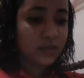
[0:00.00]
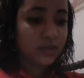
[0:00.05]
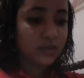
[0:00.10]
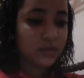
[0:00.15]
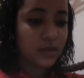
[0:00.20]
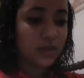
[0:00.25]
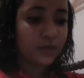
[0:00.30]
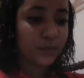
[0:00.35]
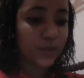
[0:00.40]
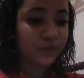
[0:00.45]

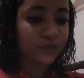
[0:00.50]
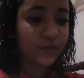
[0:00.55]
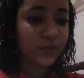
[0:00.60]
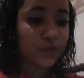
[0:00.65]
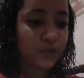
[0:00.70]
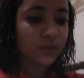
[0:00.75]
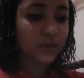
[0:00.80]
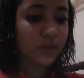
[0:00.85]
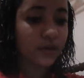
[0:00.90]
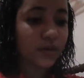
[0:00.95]
Some of
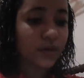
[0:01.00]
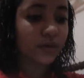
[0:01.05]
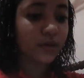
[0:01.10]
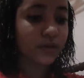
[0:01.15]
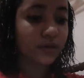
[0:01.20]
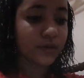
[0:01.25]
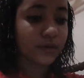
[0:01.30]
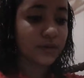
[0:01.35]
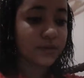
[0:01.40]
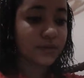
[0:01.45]
your
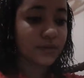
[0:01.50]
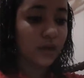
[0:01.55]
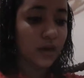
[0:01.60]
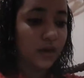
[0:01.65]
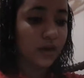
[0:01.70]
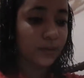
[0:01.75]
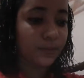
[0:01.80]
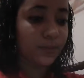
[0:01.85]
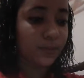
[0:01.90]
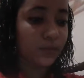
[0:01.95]
learners
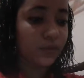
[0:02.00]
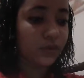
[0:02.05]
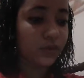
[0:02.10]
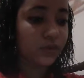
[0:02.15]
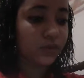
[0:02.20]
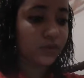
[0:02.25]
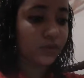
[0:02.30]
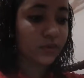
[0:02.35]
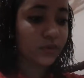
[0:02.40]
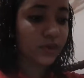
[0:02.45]
are
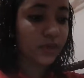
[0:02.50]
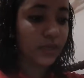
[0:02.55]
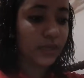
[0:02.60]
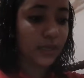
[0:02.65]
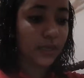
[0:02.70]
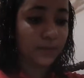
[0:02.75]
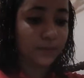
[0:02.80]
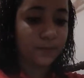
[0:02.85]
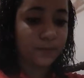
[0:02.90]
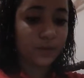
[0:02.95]
bolder
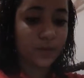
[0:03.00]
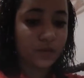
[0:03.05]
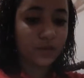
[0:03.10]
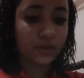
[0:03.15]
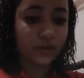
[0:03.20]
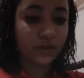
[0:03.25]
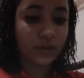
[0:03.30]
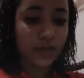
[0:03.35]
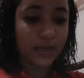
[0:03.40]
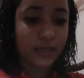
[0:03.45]
and
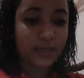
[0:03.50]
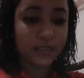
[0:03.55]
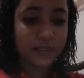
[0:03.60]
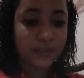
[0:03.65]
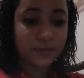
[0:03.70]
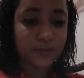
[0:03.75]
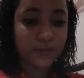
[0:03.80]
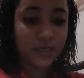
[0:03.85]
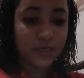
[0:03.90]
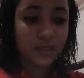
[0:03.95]
better at
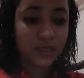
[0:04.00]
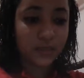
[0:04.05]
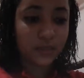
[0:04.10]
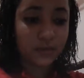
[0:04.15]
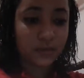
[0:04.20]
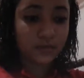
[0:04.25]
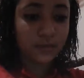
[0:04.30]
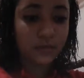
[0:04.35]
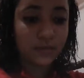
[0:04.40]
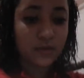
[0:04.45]

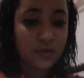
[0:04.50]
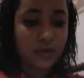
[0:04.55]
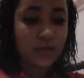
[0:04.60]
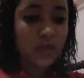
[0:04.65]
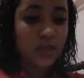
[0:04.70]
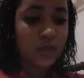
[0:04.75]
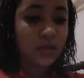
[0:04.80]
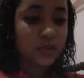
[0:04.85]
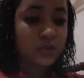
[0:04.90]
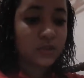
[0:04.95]
speaking,
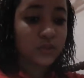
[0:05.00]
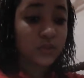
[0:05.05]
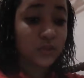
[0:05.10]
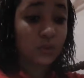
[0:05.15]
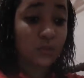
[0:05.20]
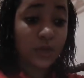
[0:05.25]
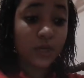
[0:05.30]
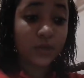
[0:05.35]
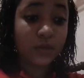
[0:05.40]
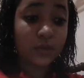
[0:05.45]

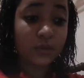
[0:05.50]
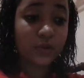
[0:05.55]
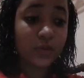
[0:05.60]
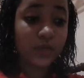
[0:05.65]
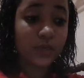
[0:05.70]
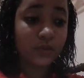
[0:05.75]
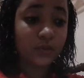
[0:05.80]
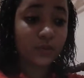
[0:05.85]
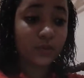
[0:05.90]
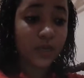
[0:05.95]
some are good
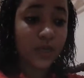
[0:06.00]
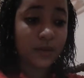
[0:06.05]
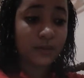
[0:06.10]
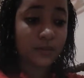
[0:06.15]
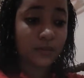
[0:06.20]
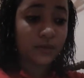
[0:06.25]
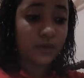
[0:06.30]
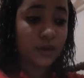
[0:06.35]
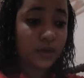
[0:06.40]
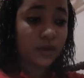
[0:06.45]
at
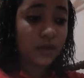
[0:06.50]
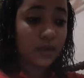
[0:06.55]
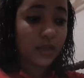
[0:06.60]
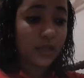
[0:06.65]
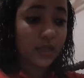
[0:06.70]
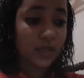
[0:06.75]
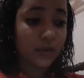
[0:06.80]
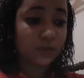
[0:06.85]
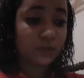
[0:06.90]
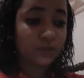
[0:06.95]
grammar
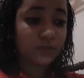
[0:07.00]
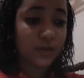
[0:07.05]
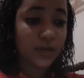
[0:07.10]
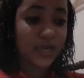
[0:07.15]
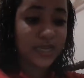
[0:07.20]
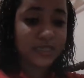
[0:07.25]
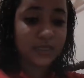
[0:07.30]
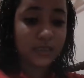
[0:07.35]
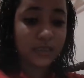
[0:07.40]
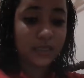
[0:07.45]
and
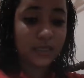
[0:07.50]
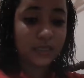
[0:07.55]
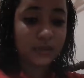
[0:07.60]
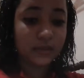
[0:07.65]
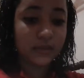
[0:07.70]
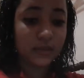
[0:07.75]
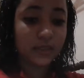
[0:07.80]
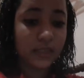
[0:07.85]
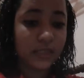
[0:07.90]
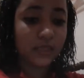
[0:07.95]
write
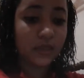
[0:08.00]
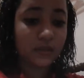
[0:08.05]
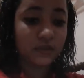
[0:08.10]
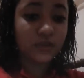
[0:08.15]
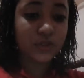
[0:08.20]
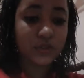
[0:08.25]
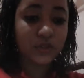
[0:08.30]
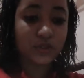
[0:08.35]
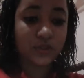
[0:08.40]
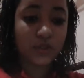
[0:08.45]
neatly,
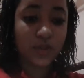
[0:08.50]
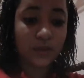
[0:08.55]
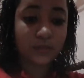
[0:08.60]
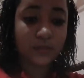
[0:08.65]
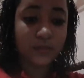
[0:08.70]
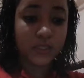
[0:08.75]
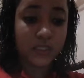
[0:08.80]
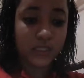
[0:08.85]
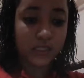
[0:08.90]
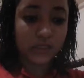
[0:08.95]

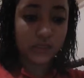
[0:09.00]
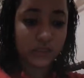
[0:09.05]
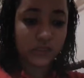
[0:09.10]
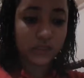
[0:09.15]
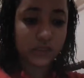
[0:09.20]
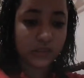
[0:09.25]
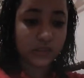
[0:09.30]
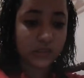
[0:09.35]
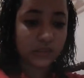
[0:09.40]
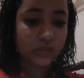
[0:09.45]
some
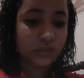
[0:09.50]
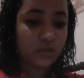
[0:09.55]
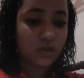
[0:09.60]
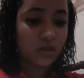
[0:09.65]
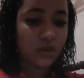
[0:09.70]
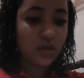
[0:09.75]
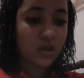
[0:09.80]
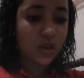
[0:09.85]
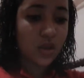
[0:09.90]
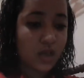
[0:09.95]
don't.
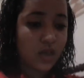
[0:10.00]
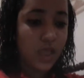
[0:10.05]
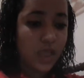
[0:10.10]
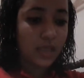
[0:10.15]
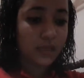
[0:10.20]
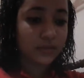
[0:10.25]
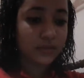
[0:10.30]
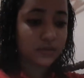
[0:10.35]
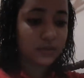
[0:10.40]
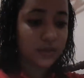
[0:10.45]

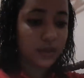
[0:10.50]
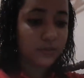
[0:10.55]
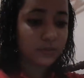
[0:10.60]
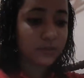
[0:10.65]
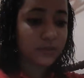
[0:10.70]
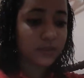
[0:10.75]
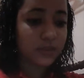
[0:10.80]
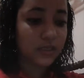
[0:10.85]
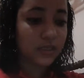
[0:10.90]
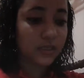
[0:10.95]
And
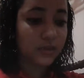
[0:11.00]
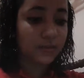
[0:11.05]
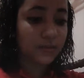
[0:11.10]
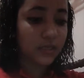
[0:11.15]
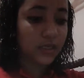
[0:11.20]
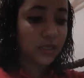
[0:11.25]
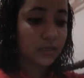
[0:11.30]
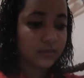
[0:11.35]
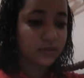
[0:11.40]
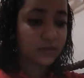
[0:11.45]
some seem
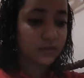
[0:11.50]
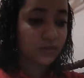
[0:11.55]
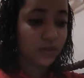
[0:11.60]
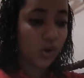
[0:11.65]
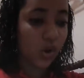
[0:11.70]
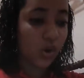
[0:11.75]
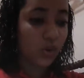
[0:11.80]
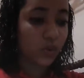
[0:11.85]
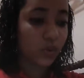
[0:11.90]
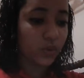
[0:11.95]

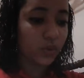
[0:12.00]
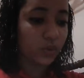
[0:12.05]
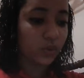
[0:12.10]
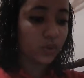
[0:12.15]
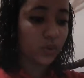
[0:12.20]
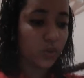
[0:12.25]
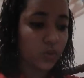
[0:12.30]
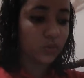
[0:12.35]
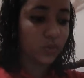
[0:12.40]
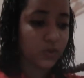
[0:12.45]
struggle
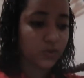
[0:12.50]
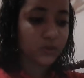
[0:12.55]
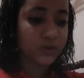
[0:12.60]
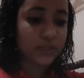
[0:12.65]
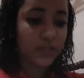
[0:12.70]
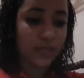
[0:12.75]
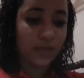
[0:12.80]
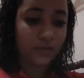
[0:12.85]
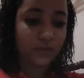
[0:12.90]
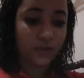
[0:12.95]

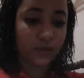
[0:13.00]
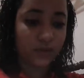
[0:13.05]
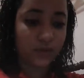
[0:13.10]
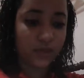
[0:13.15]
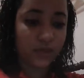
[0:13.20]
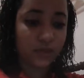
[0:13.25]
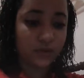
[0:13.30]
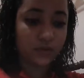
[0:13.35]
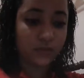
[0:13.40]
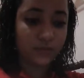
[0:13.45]
almost
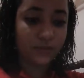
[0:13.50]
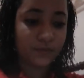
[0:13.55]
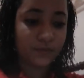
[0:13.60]
everything.